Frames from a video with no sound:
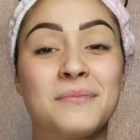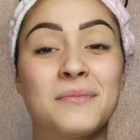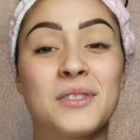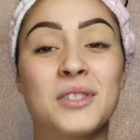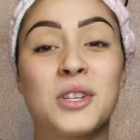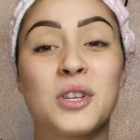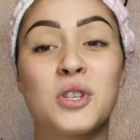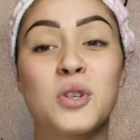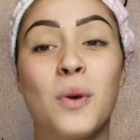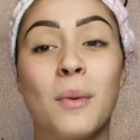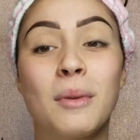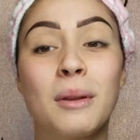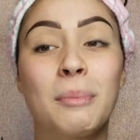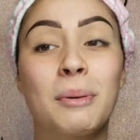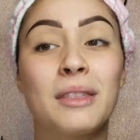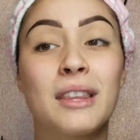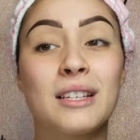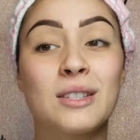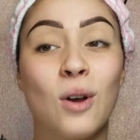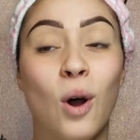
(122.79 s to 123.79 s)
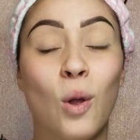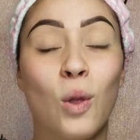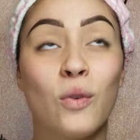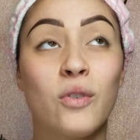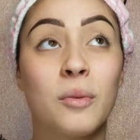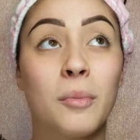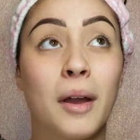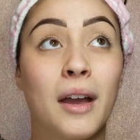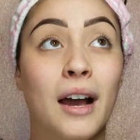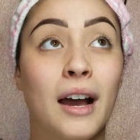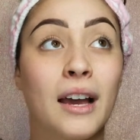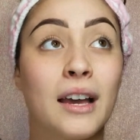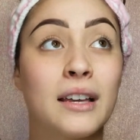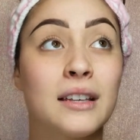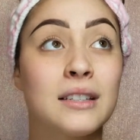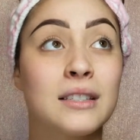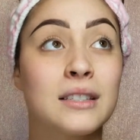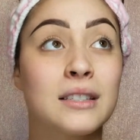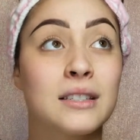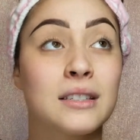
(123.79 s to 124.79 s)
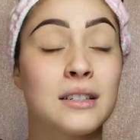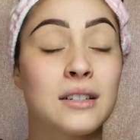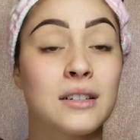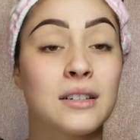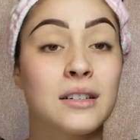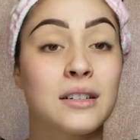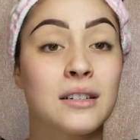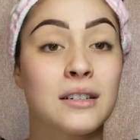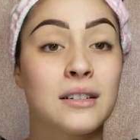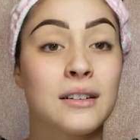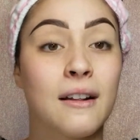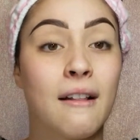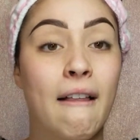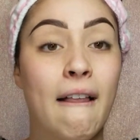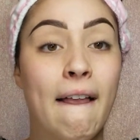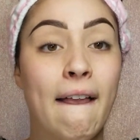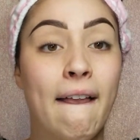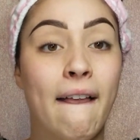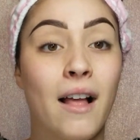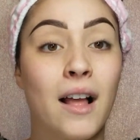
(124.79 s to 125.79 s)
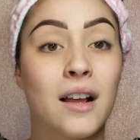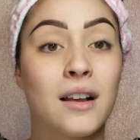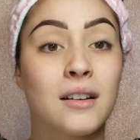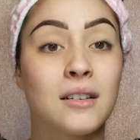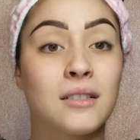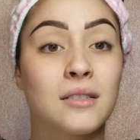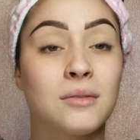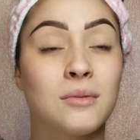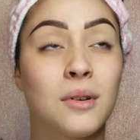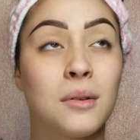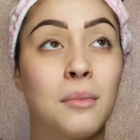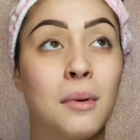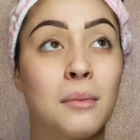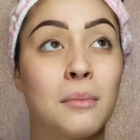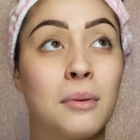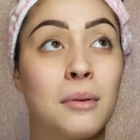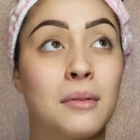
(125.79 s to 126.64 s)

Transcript: So do you want me to put this all over my eyes? Where am I put?